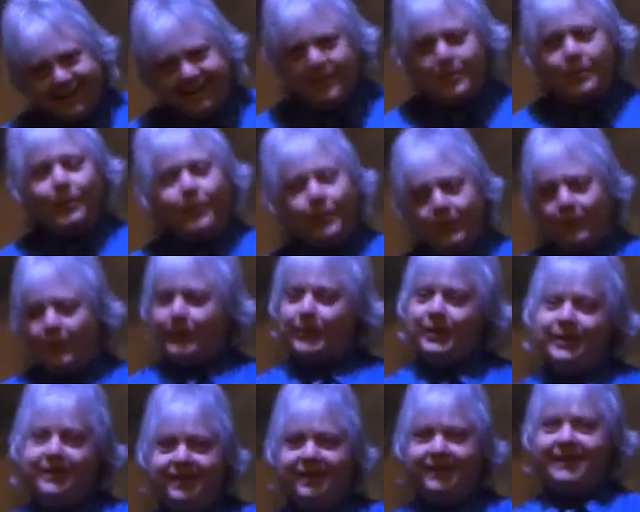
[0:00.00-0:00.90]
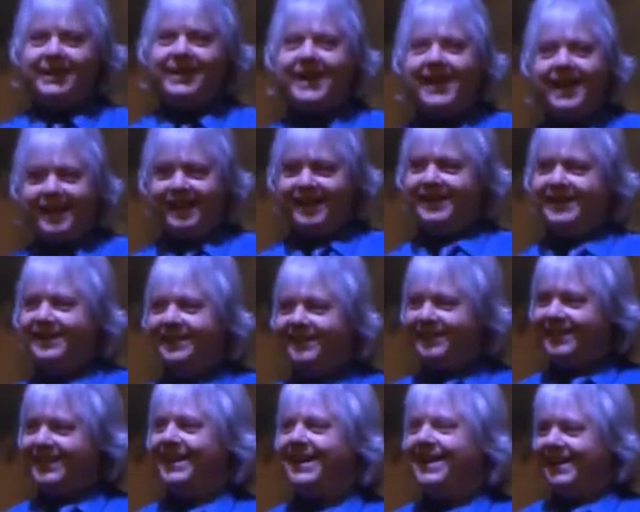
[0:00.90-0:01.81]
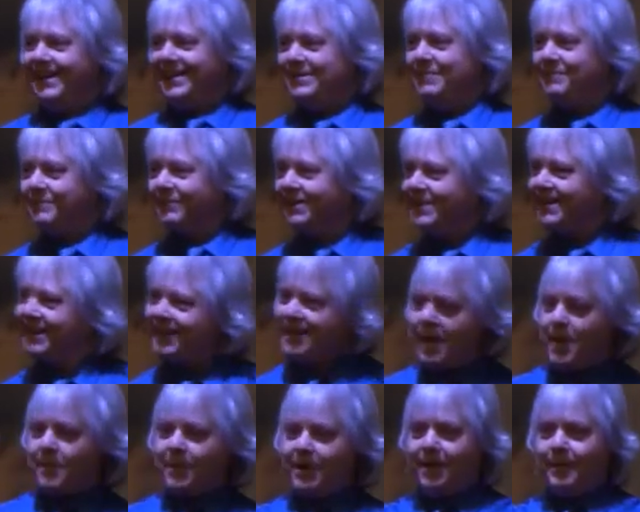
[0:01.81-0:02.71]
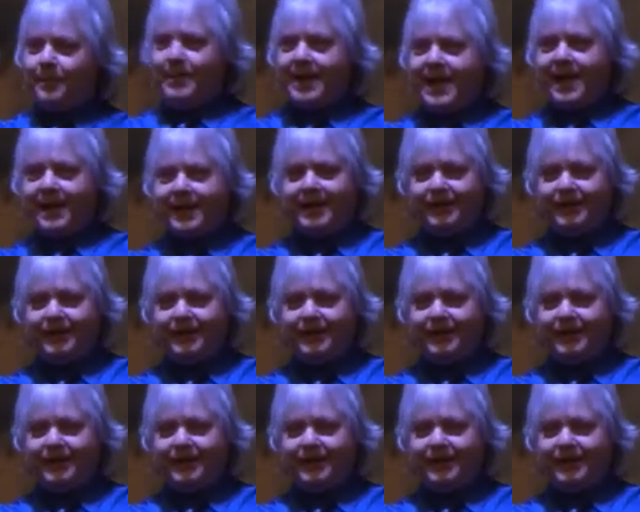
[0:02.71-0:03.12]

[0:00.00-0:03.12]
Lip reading: Whew. Okay. Come on back,